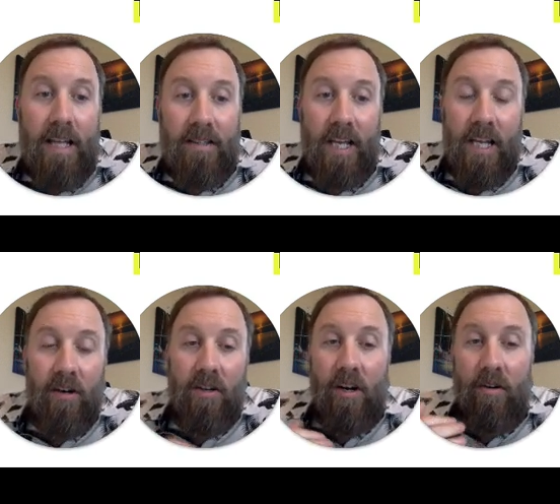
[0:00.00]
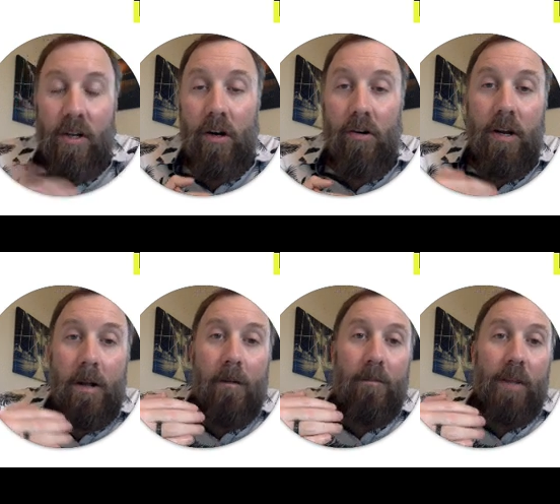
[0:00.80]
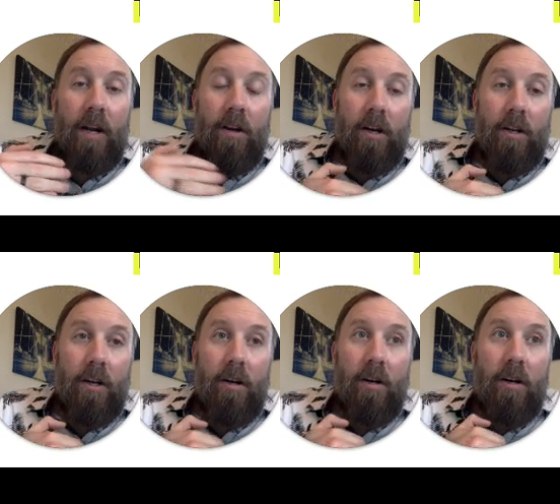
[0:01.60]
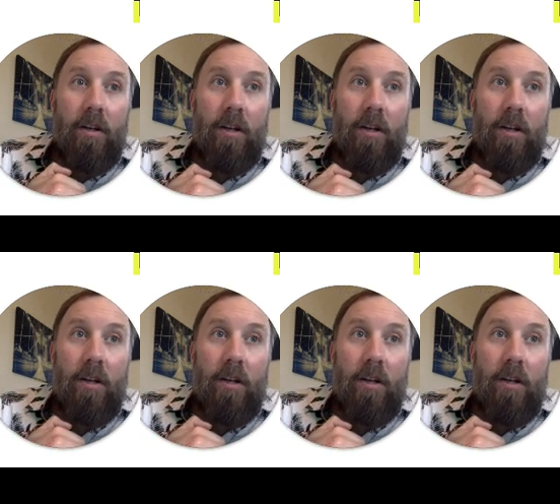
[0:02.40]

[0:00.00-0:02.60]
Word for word: It's like your, your, your, you know, your, your,